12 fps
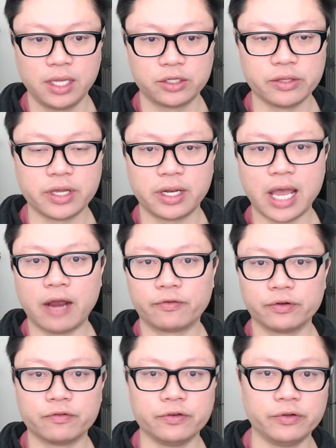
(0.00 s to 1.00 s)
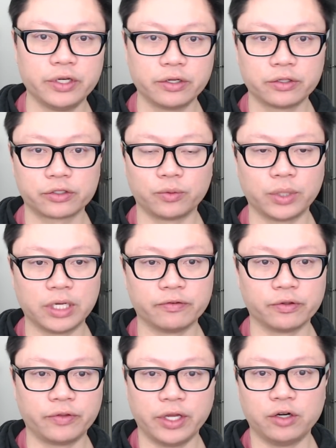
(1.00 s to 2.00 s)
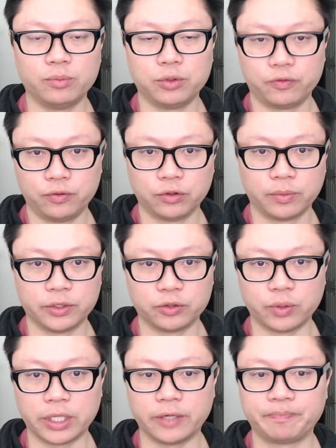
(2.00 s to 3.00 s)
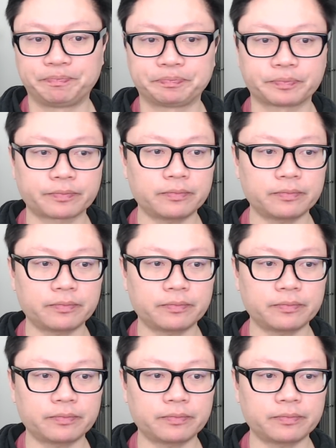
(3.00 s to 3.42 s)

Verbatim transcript: So then after a few years or whatever, they don't perform as well.